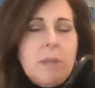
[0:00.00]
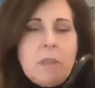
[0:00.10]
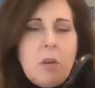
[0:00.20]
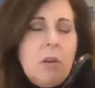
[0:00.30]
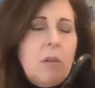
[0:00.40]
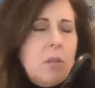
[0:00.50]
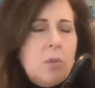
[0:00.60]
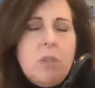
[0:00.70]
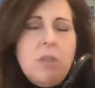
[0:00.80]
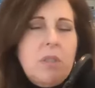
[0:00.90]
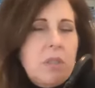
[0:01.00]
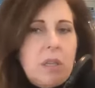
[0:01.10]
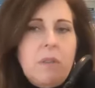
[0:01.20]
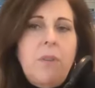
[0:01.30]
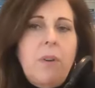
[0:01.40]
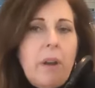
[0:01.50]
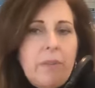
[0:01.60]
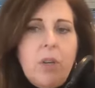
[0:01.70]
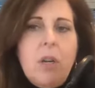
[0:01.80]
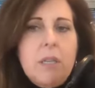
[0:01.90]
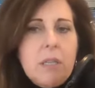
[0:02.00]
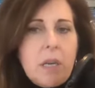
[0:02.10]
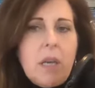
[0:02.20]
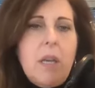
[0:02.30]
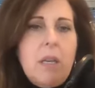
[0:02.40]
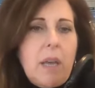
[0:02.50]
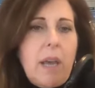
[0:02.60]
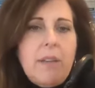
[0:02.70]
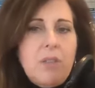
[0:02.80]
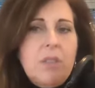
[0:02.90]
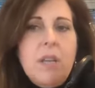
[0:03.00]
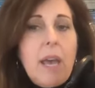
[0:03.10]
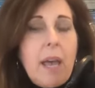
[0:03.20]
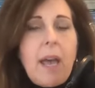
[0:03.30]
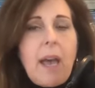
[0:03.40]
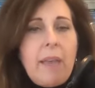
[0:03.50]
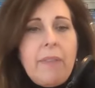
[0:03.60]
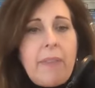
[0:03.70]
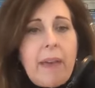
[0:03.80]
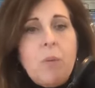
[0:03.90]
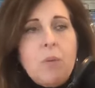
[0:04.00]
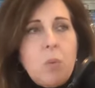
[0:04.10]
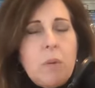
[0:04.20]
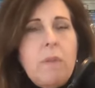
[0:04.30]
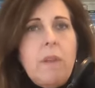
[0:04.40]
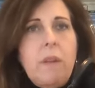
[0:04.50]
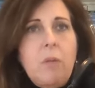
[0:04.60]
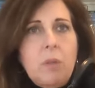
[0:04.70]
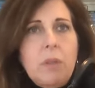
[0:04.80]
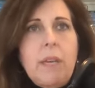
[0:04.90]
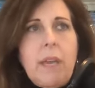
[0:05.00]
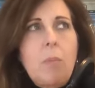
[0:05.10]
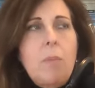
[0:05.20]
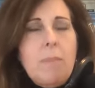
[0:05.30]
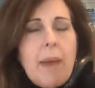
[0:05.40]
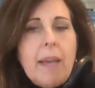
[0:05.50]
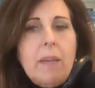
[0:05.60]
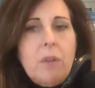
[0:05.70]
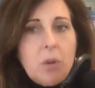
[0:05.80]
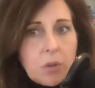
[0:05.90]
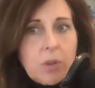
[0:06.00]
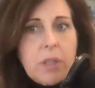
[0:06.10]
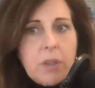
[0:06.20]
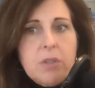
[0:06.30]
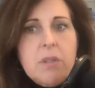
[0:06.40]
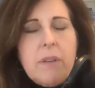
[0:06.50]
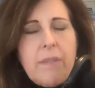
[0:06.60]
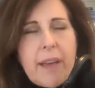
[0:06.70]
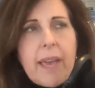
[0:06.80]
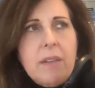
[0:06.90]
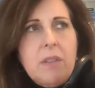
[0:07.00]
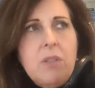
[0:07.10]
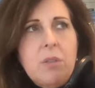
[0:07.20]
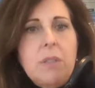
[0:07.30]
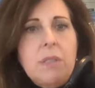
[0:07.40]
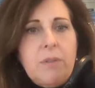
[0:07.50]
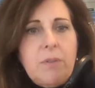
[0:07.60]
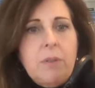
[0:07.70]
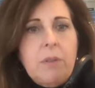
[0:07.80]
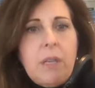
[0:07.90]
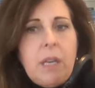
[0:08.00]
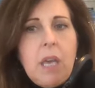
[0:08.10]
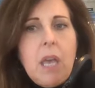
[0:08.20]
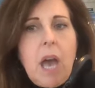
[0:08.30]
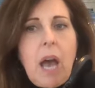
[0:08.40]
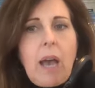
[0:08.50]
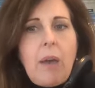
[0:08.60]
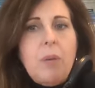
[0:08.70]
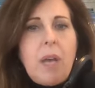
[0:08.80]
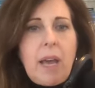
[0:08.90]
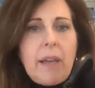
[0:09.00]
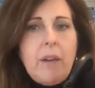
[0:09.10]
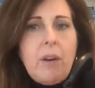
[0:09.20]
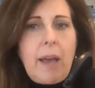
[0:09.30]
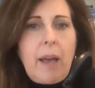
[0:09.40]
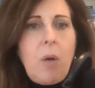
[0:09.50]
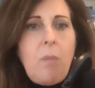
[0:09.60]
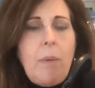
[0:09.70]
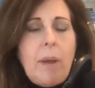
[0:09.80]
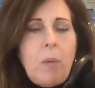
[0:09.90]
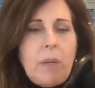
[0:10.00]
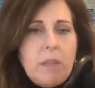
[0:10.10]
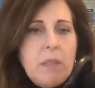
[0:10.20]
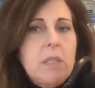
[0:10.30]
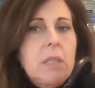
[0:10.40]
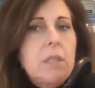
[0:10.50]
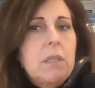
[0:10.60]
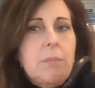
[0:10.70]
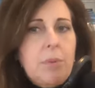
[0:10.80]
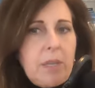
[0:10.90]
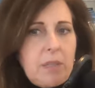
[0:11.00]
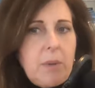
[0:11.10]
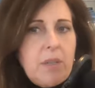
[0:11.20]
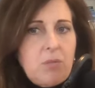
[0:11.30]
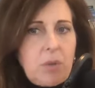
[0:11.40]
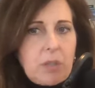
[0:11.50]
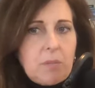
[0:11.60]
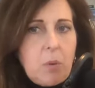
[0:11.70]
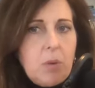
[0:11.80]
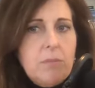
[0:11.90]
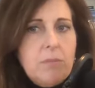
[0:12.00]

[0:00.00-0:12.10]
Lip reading: reports would just sit forever undone. That was one thing that really held me back in the early years, that if I had to do it differently, I would hire out my weaknesses and play to my strengths more.